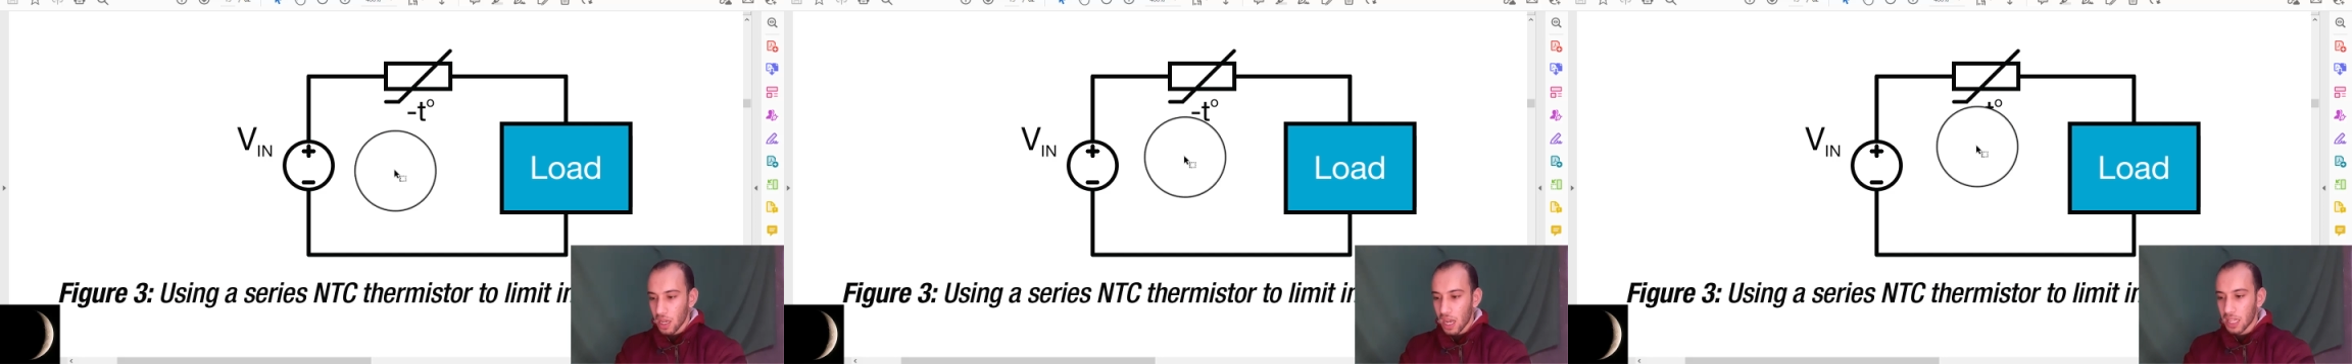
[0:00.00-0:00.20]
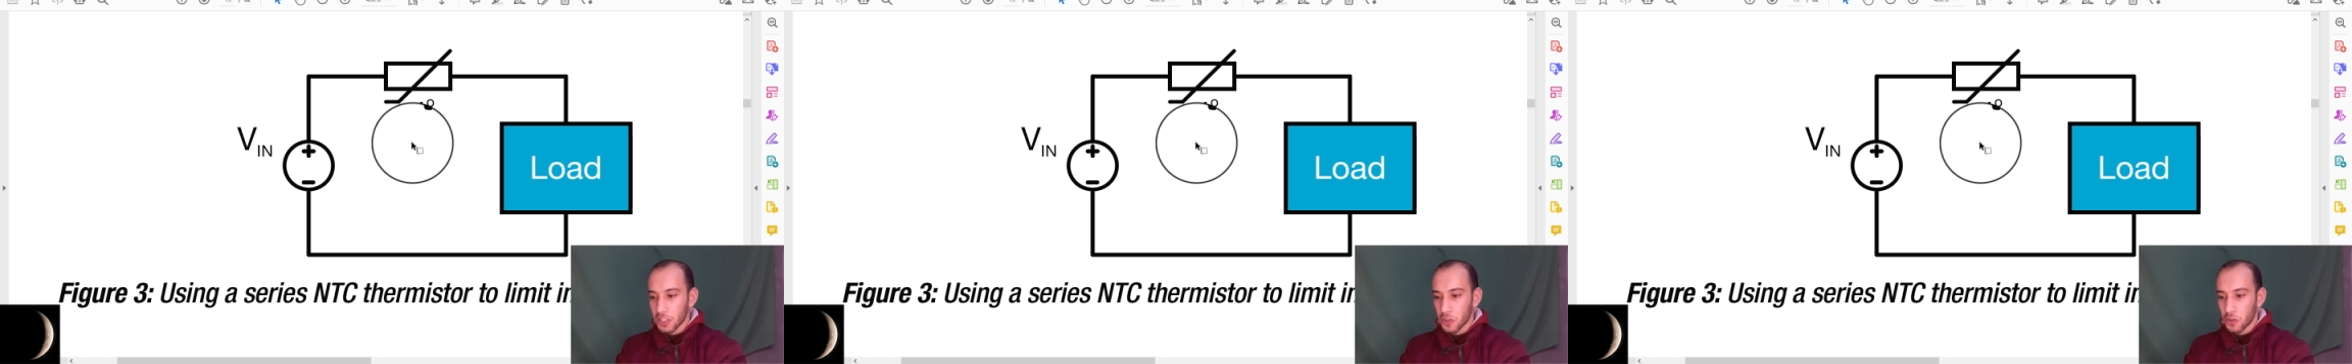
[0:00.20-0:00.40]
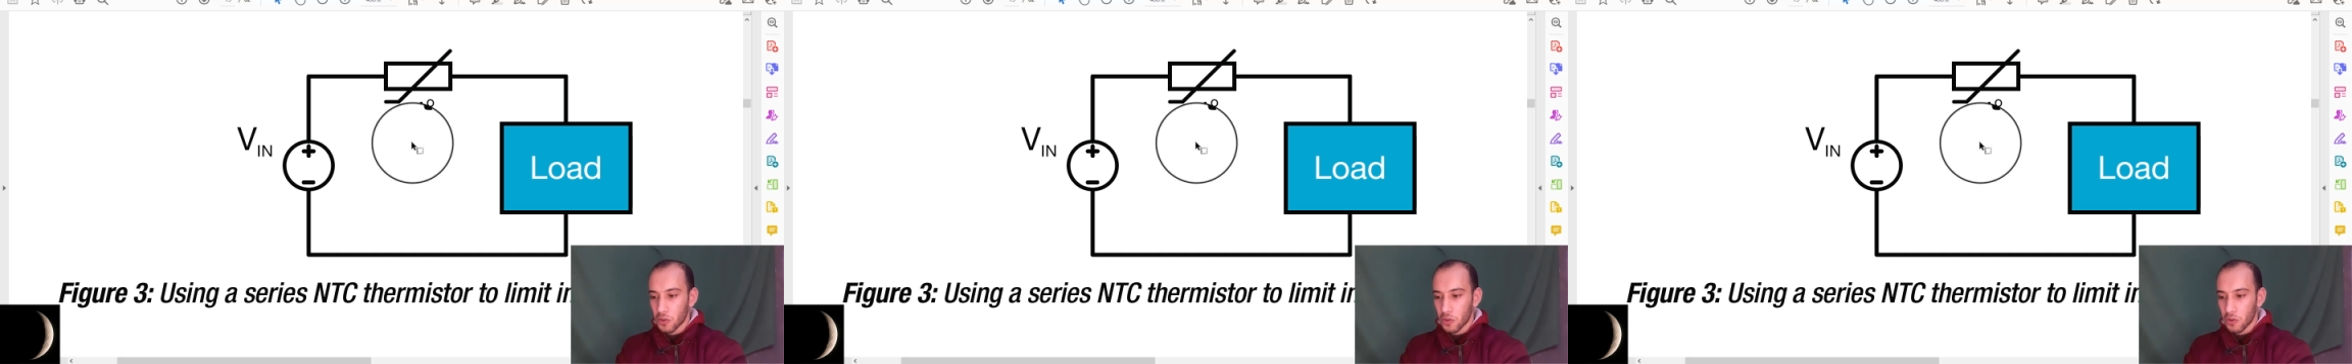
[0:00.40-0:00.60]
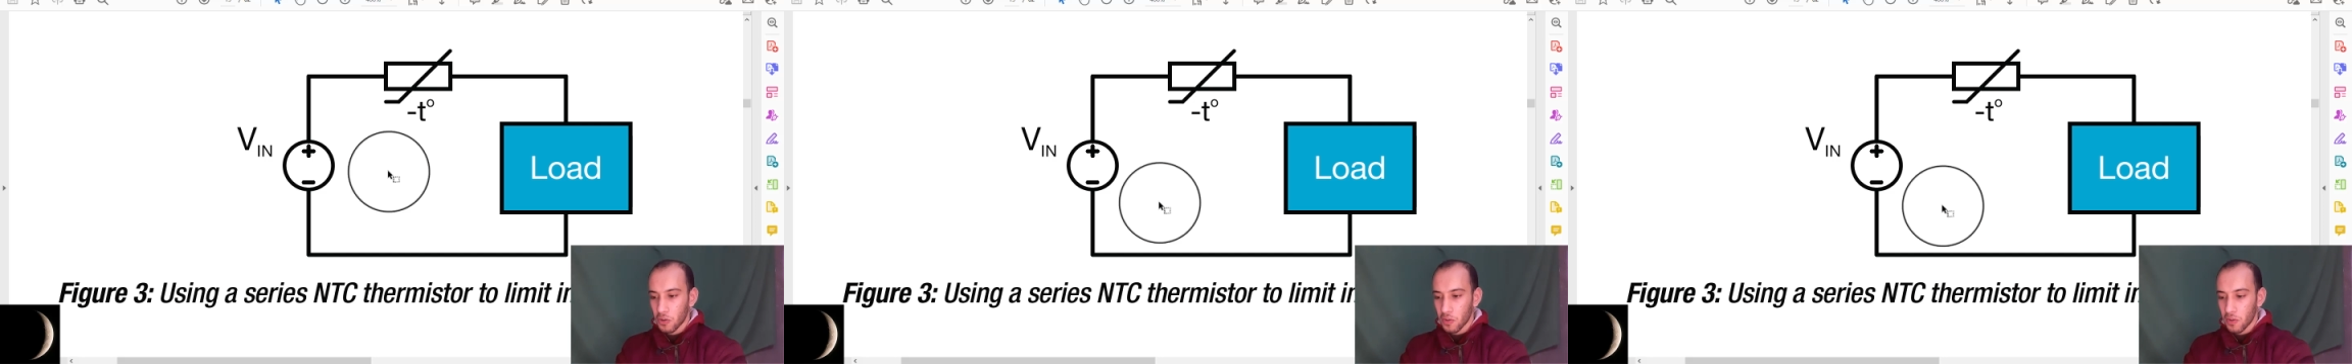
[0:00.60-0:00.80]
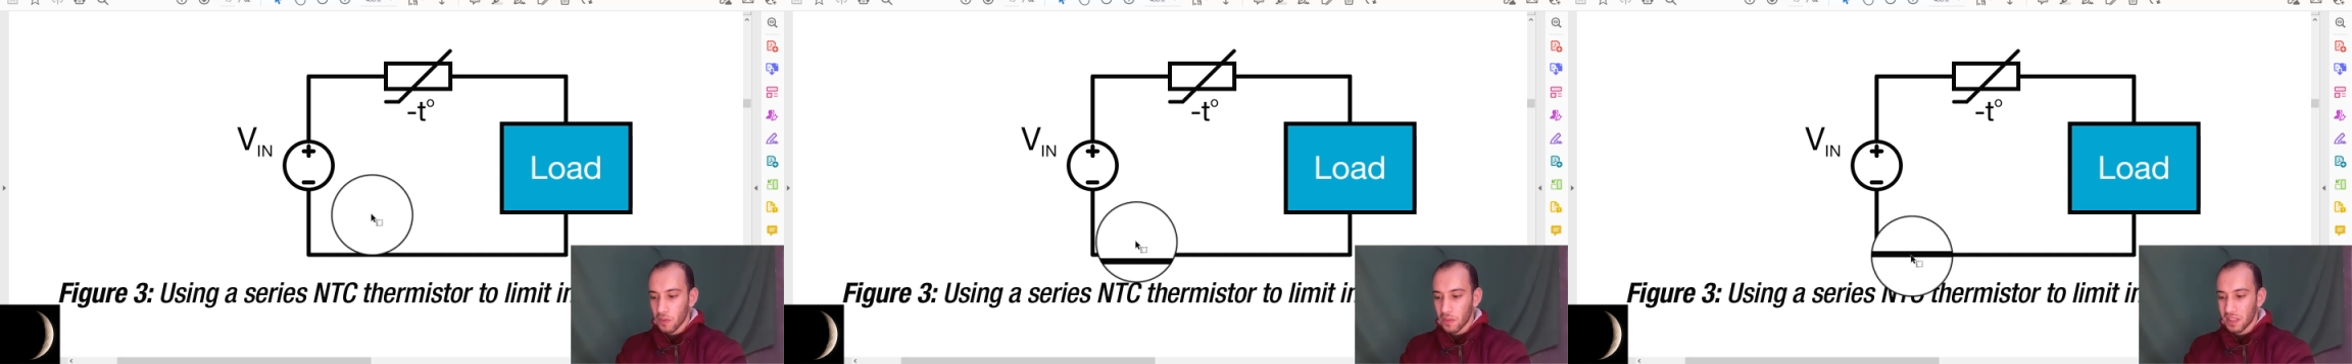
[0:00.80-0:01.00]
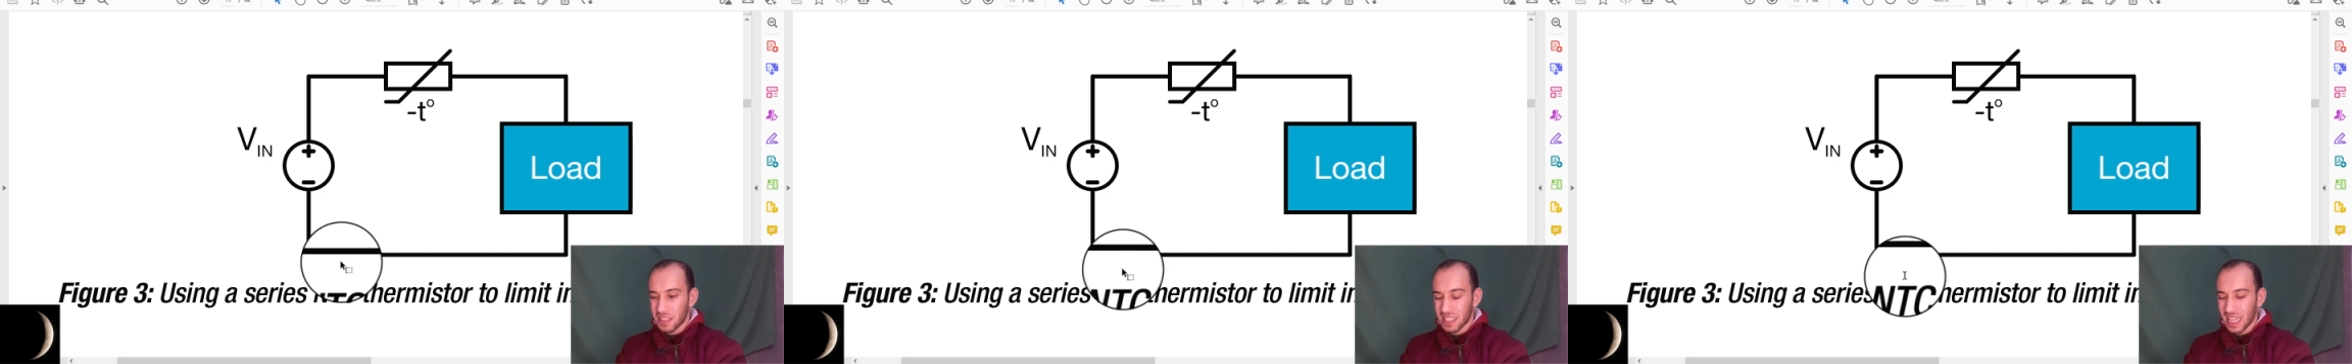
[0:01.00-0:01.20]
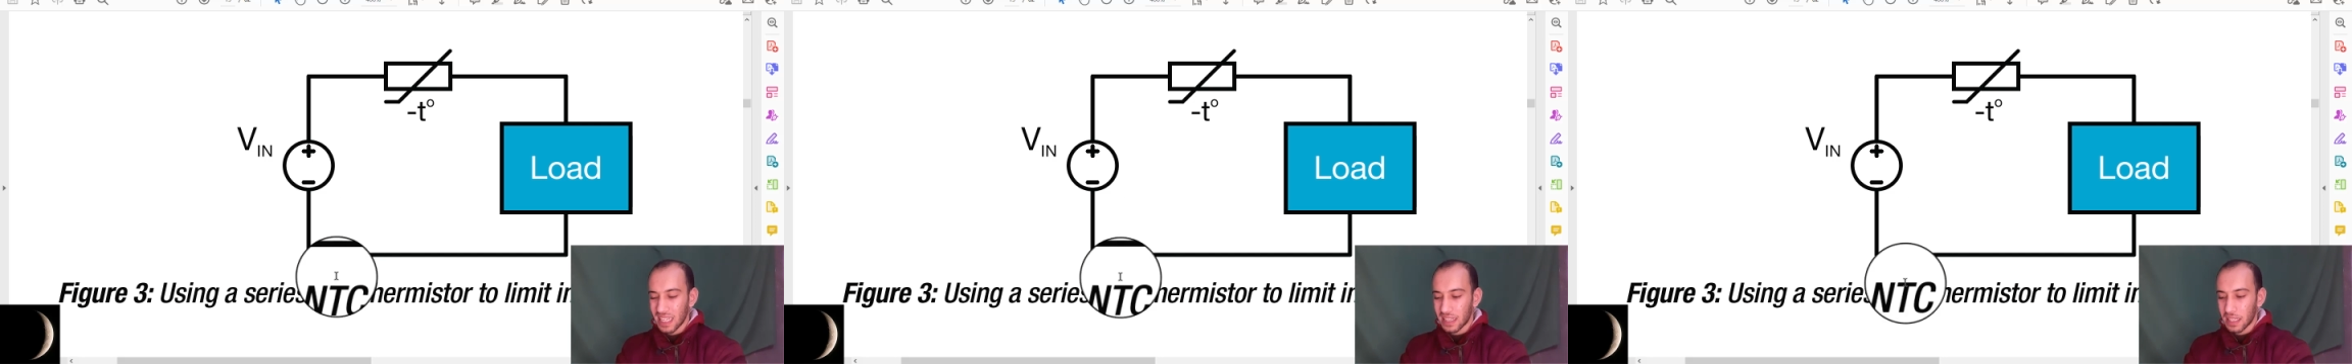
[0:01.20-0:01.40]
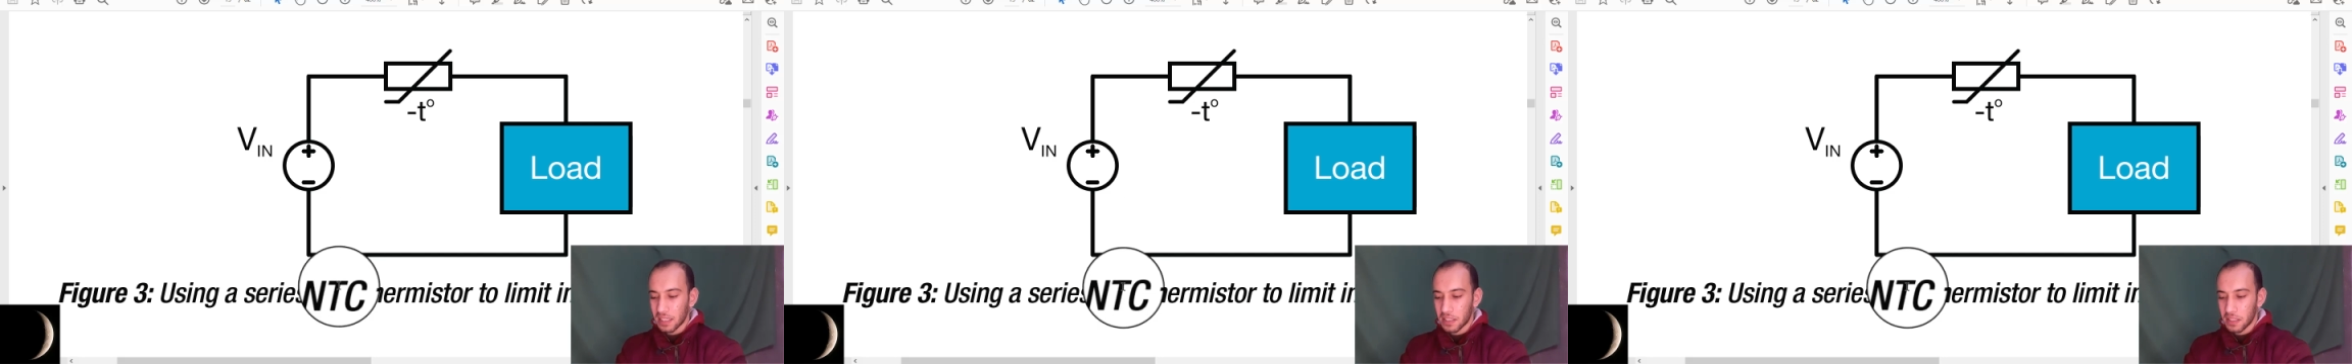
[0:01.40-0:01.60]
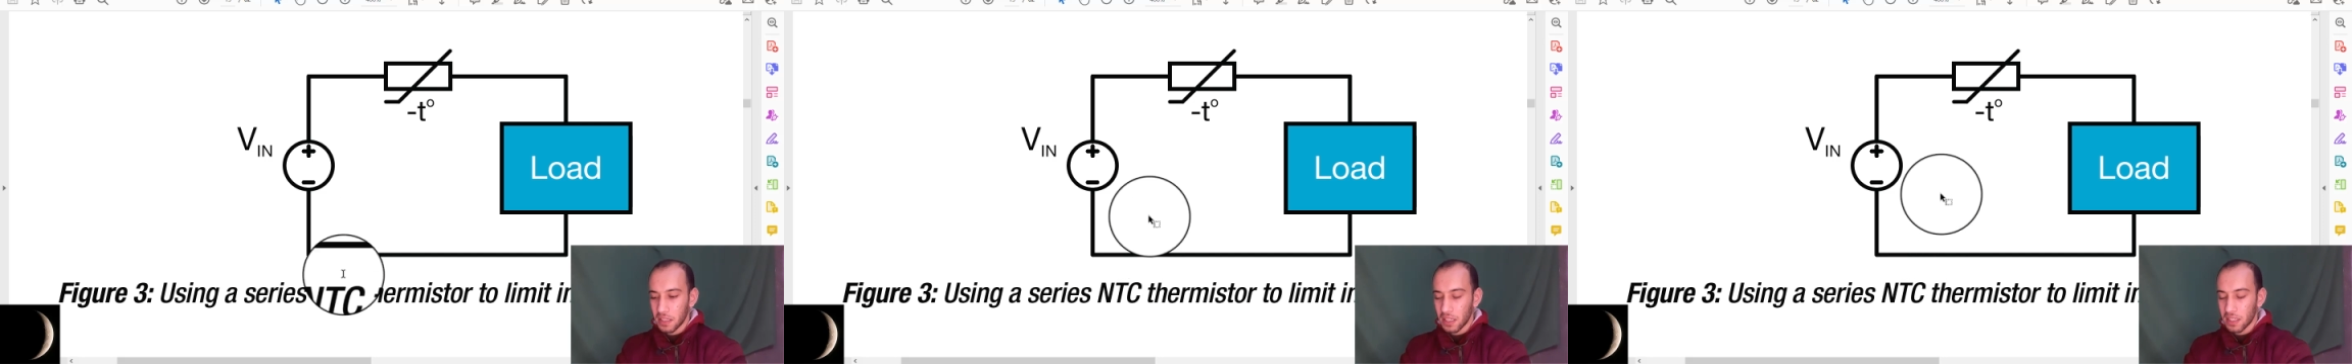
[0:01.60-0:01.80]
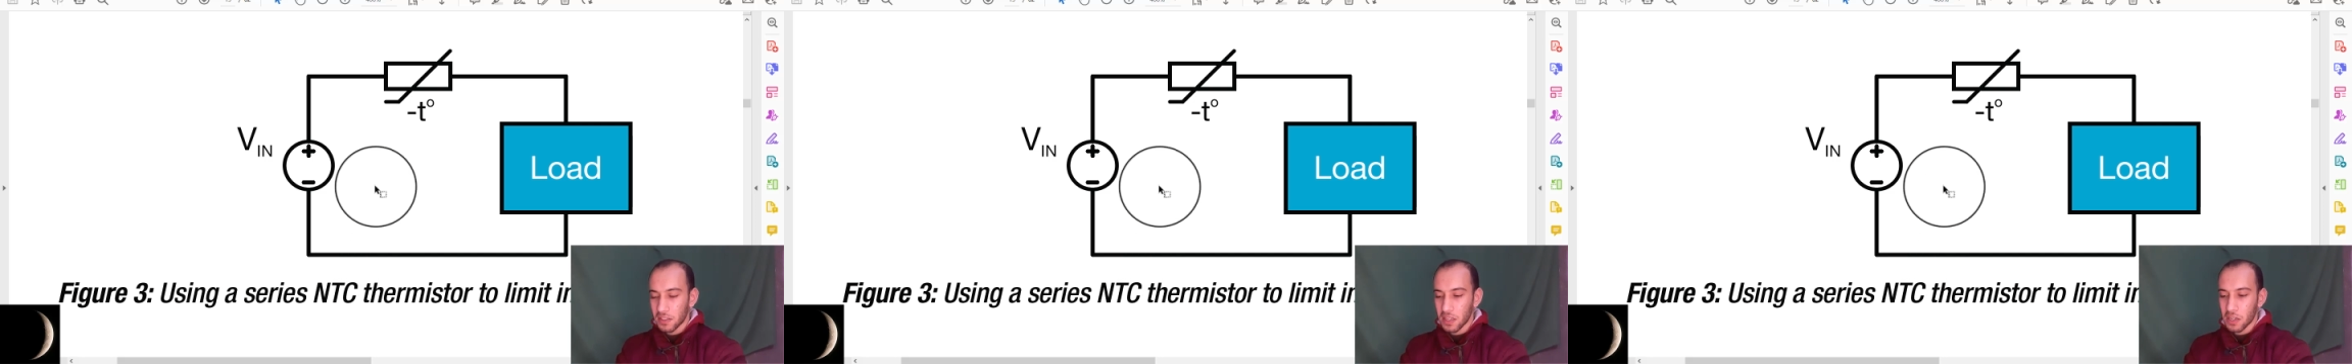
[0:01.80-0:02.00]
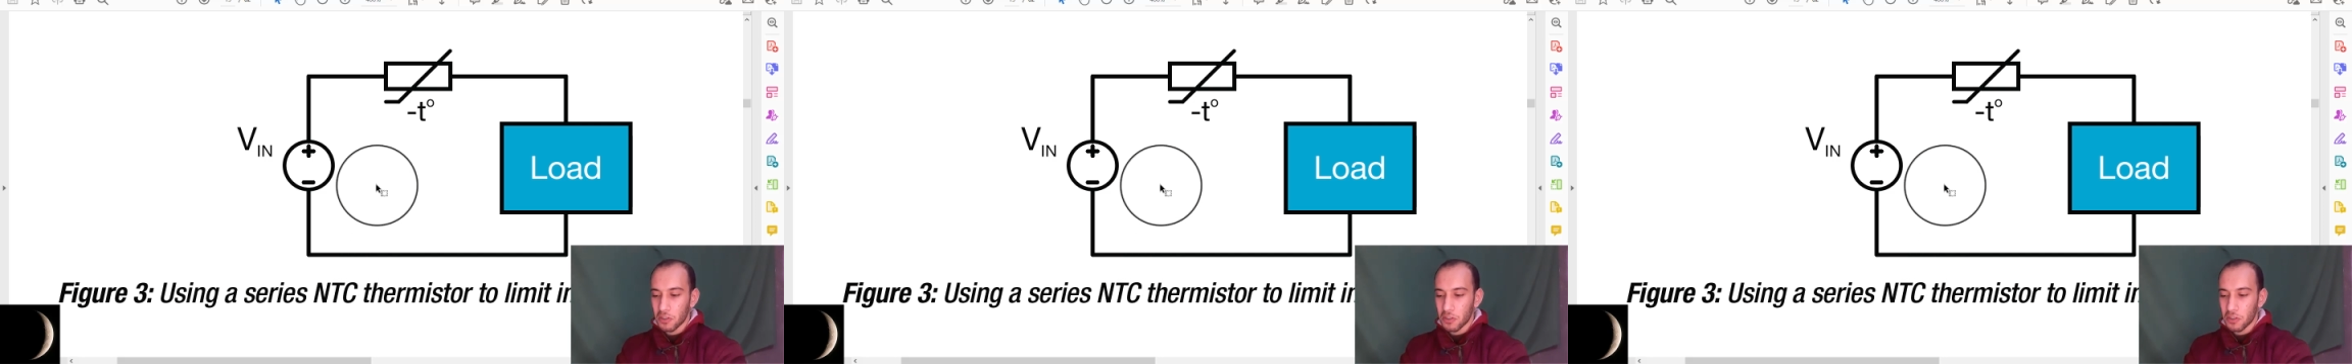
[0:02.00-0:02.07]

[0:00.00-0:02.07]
As you know, this NTC is a